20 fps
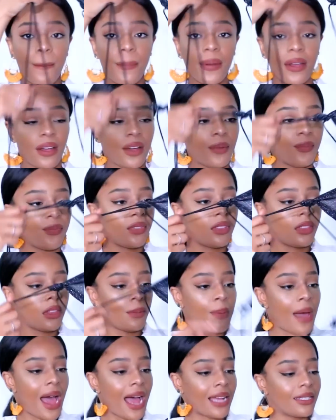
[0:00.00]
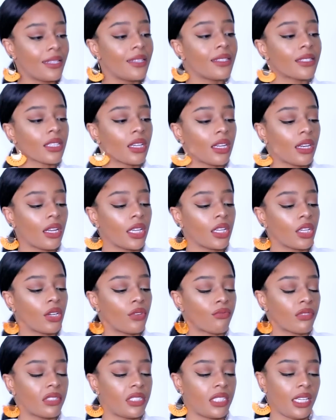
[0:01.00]
but the pants are like
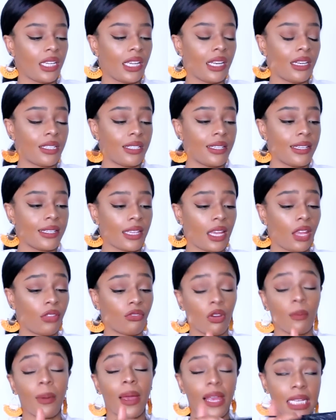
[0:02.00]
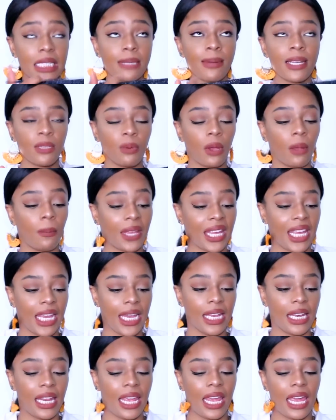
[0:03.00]
ridiculously see-through. But it's meant to be a
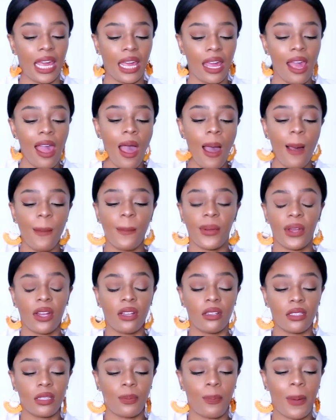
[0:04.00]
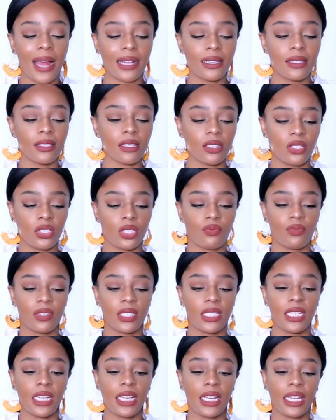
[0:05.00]
bikini, but the pants are just
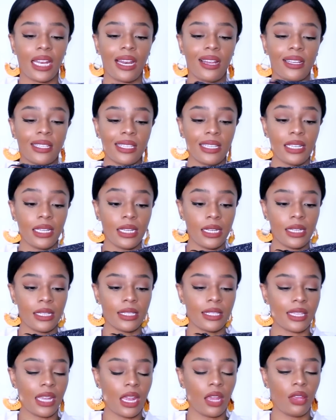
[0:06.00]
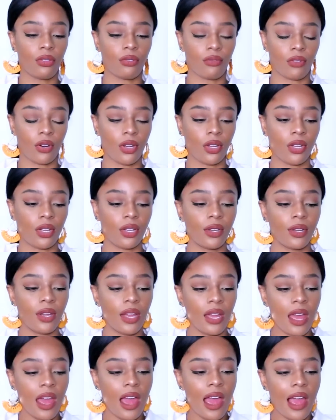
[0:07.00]
ridiculously see-through.
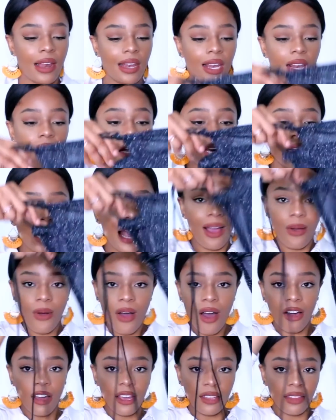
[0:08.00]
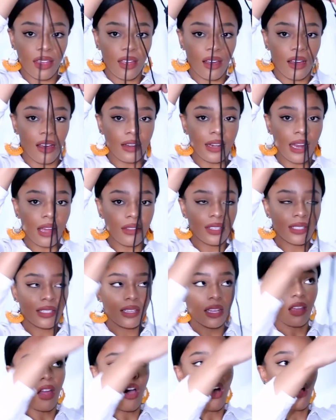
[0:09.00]
Look how high they are. Now there's
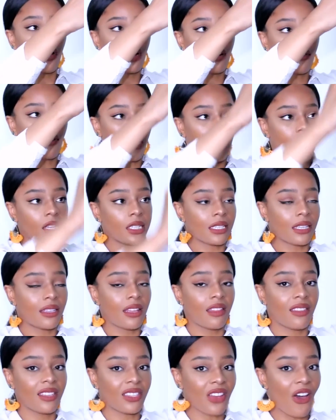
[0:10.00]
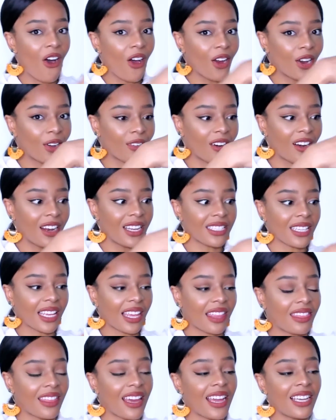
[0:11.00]
like high rise and then there's high rise.
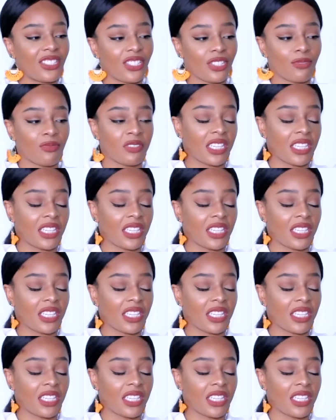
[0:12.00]
Like that is just